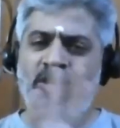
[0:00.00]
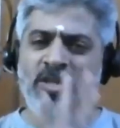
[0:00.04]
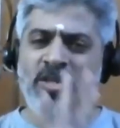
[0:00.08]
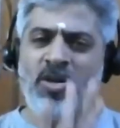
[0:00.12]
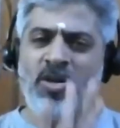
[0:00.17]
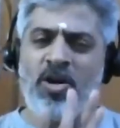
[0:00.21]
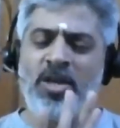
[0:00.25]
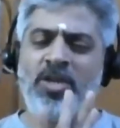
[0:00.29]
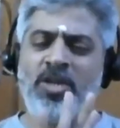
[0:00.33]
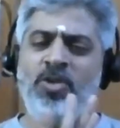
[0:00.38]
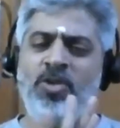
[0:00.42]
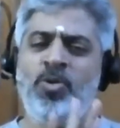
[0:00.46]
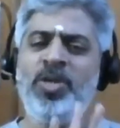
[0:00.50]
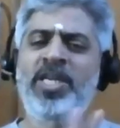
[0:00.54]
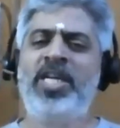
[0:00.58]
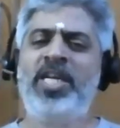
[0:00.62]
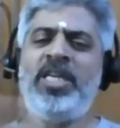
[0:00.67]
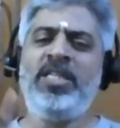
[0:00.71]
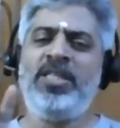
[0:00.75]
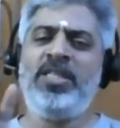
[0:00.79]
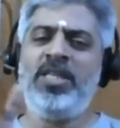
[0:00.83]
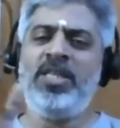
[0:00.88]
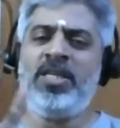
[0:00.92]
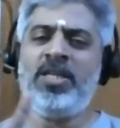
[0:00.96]
not doing
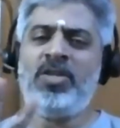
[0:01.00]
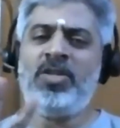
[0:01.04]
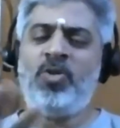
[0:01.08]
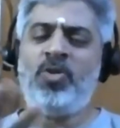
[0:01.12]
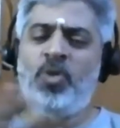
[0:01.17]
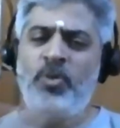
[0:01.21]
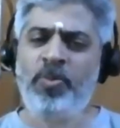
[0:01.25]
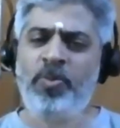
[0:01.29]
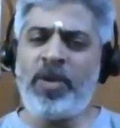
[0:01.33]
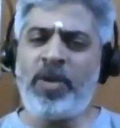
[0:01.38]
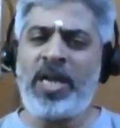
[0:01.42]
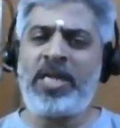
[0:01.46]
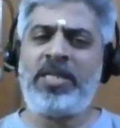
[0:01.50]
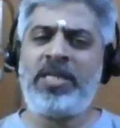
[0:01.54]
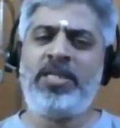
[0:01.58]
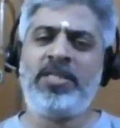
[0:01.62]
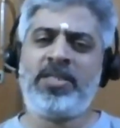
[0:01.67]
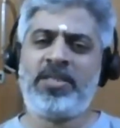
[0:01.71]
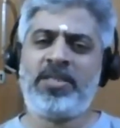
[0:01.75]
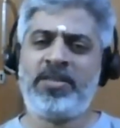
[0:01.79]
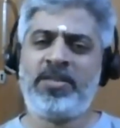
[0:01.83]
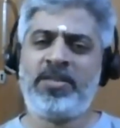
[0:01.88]
anything, no practice.